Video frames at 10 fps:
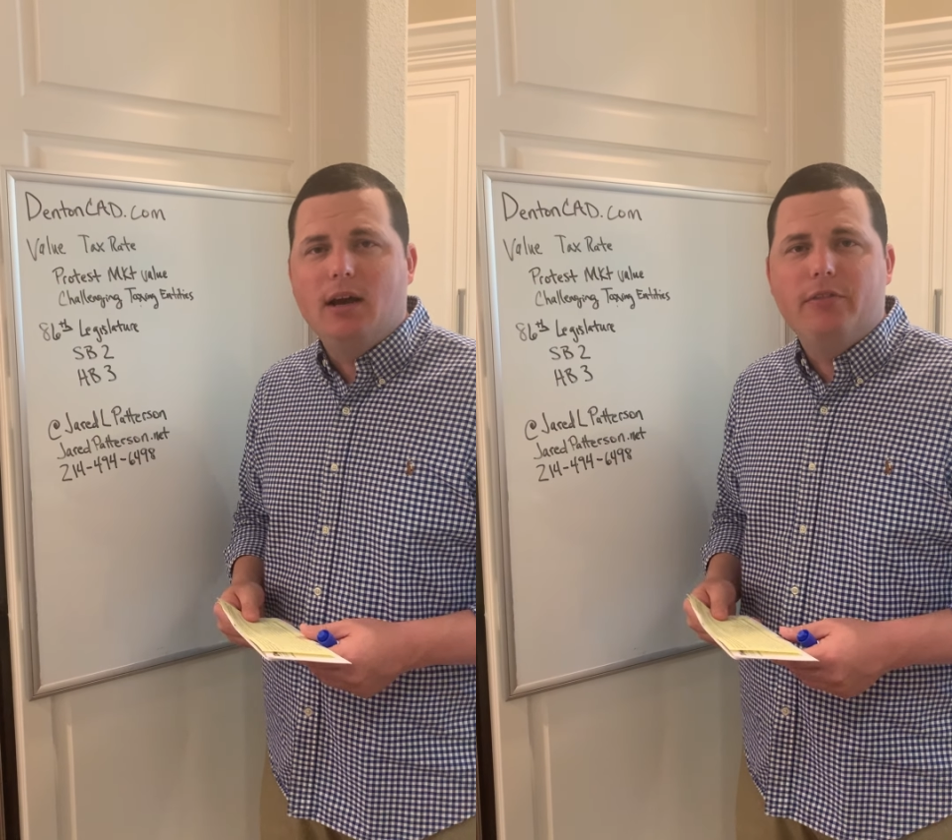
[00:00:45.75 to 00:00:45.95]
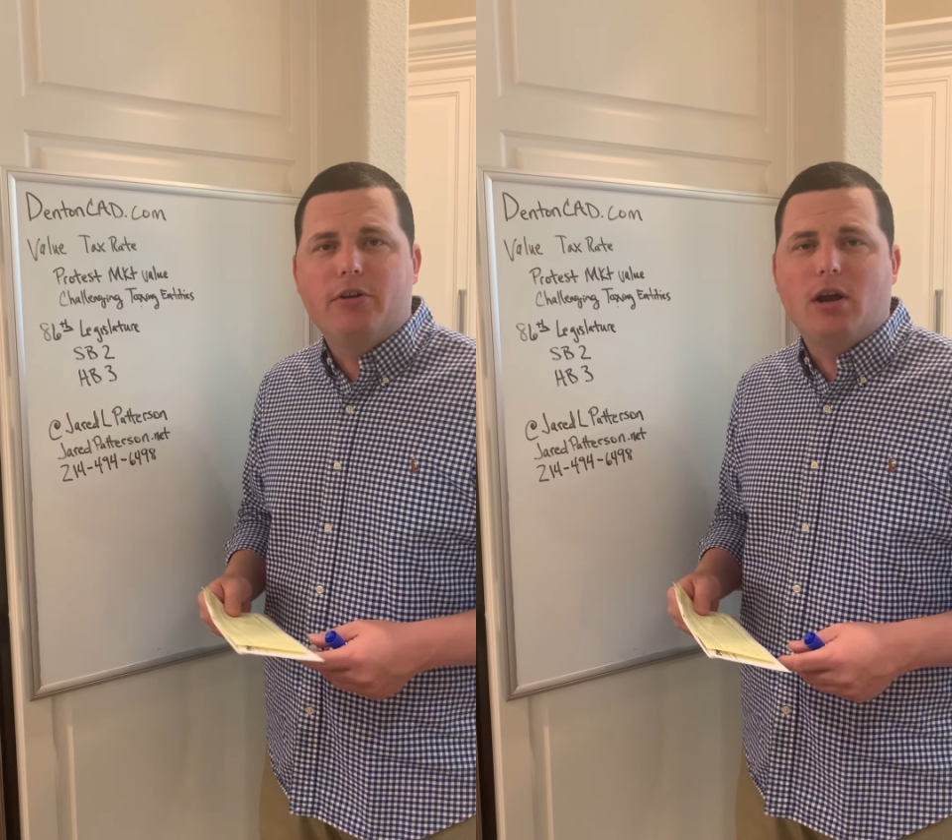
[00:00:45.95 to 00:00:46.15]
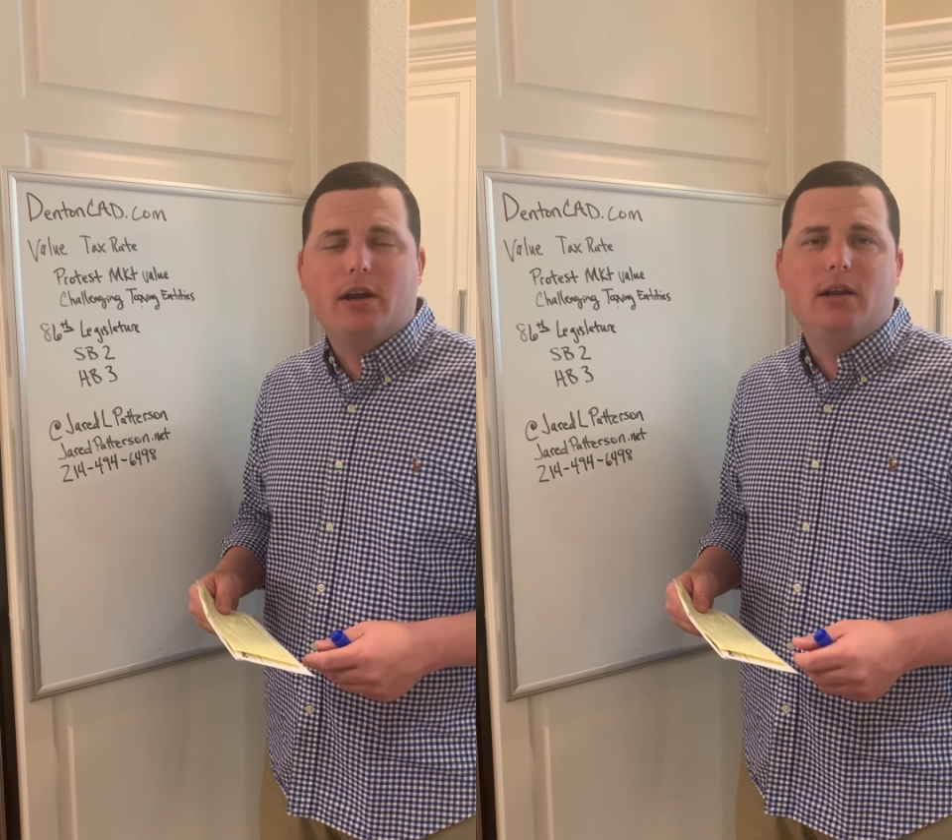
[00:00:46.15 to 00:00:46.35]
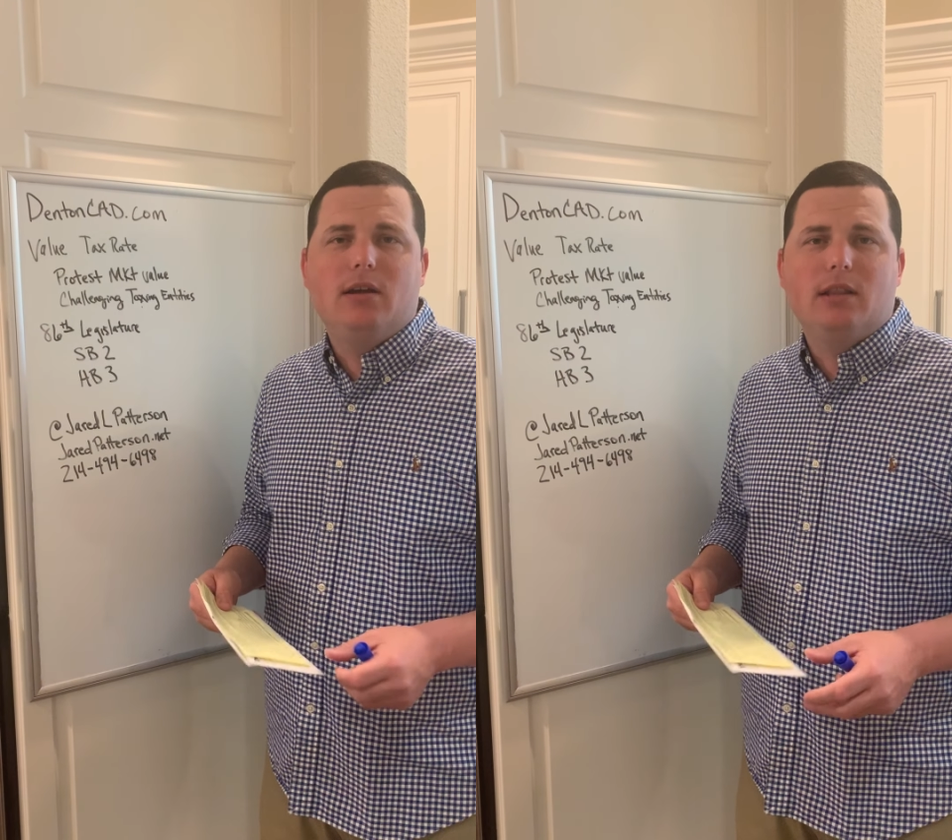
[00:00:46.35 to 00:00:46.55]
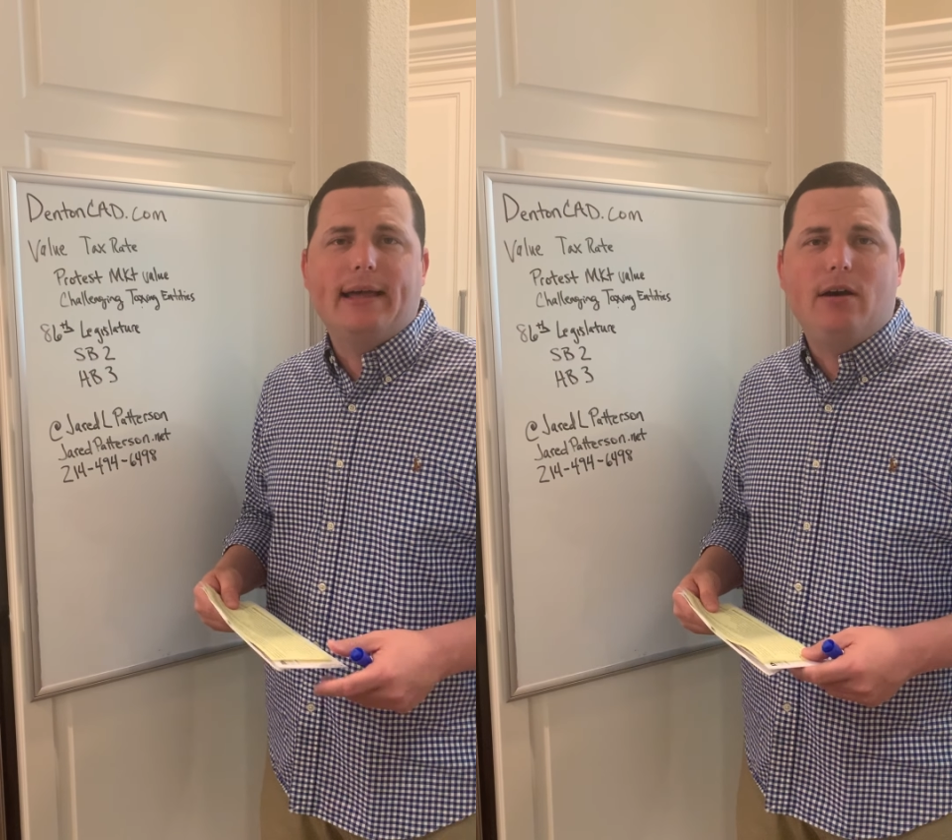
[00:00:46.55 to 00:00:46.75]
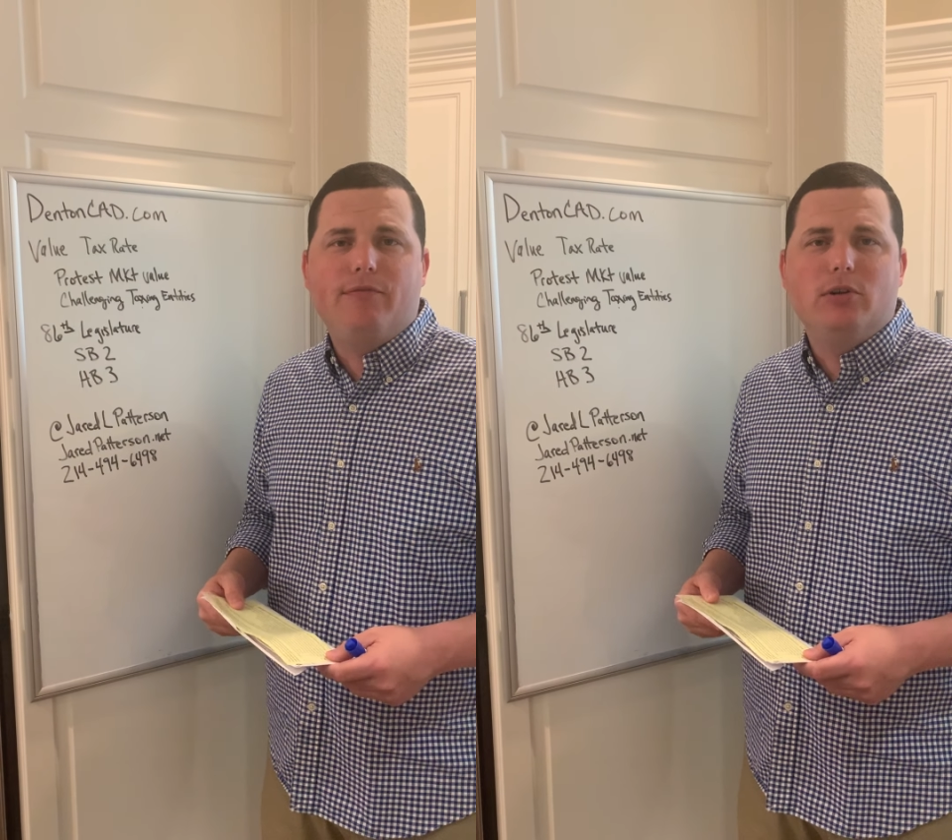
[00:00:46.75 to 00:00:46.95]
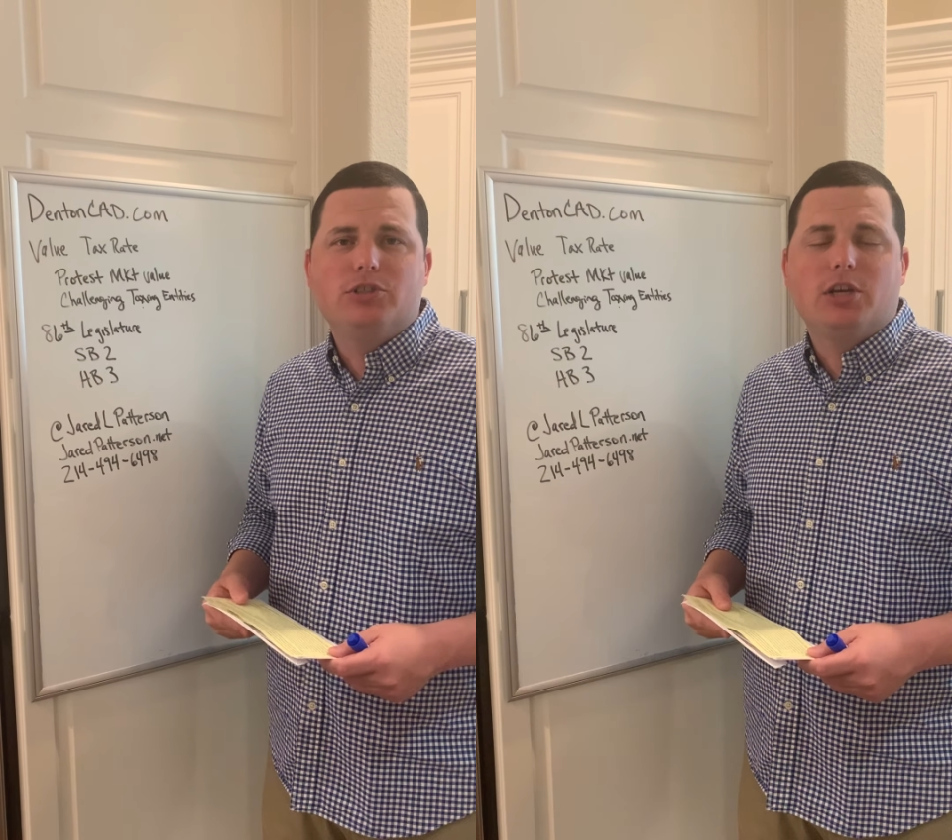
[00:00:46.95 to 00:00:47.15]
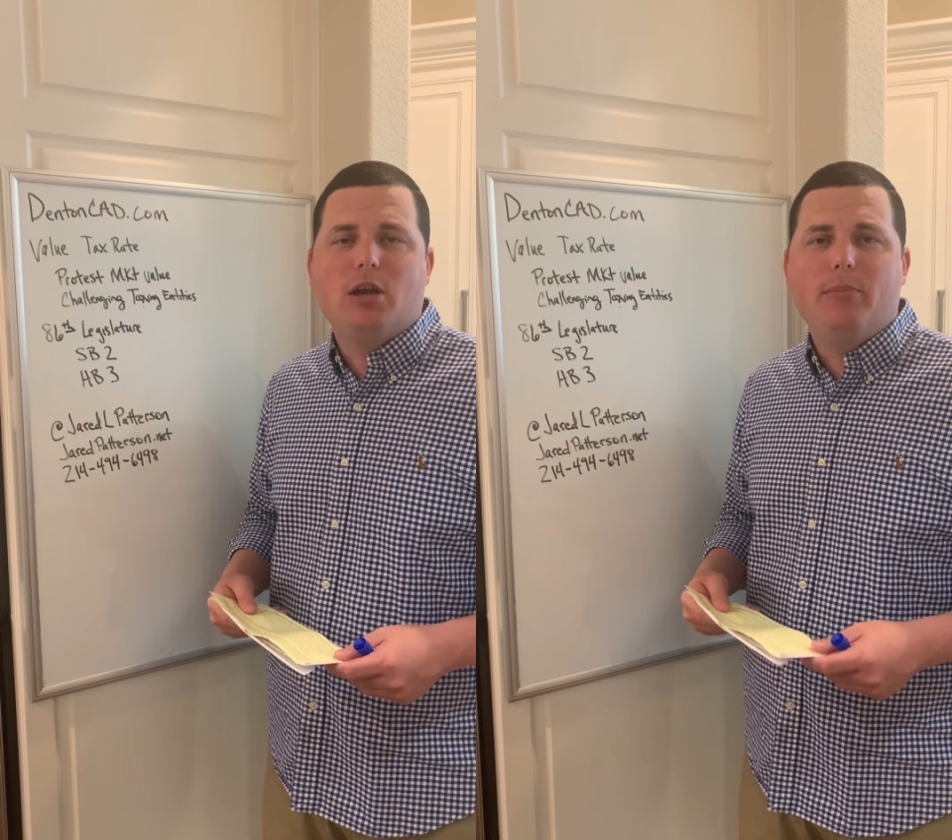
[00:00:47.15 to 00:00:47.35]
They're not going to allow folks
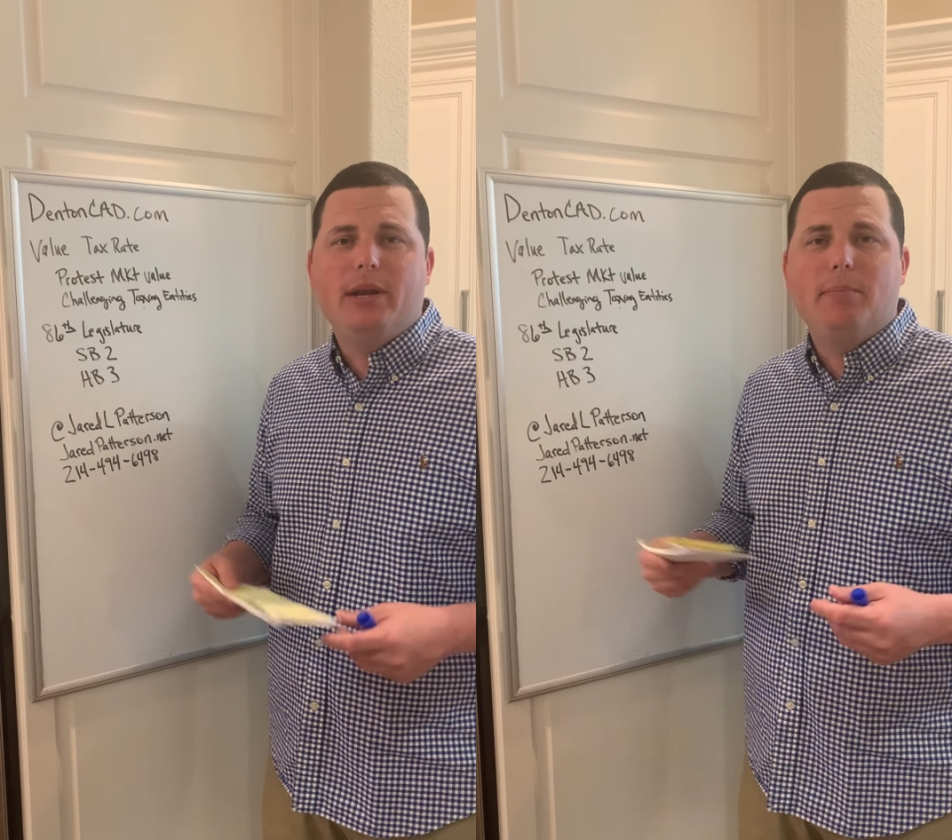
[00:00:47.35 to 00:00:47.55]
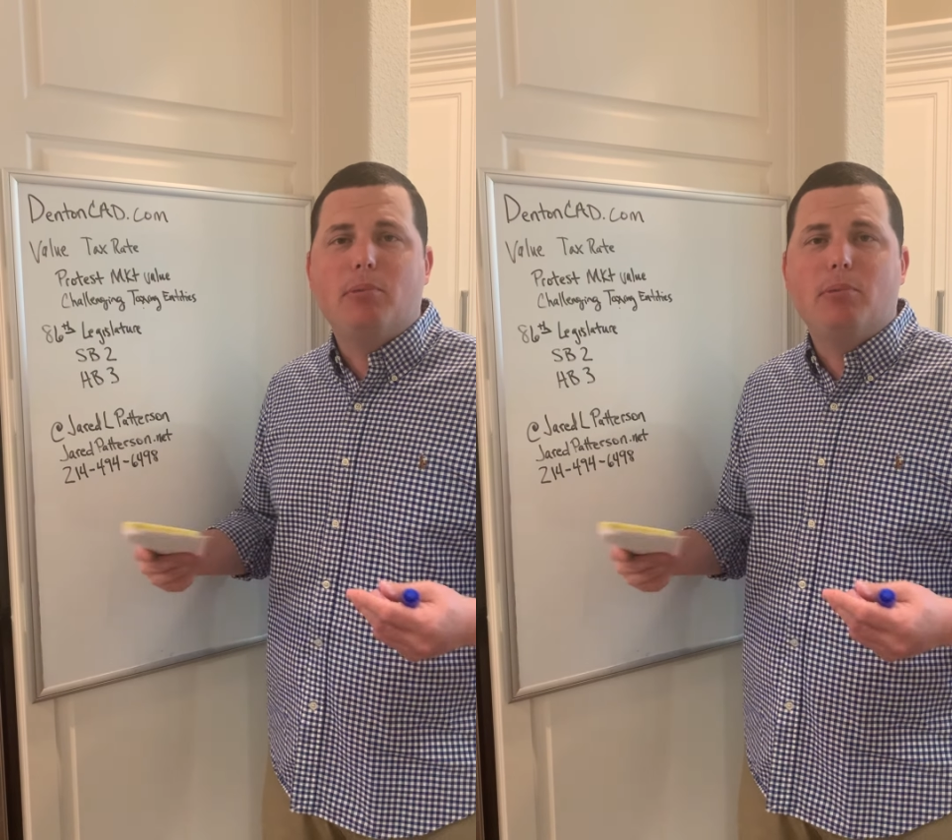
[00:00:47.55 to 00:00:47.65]
to come in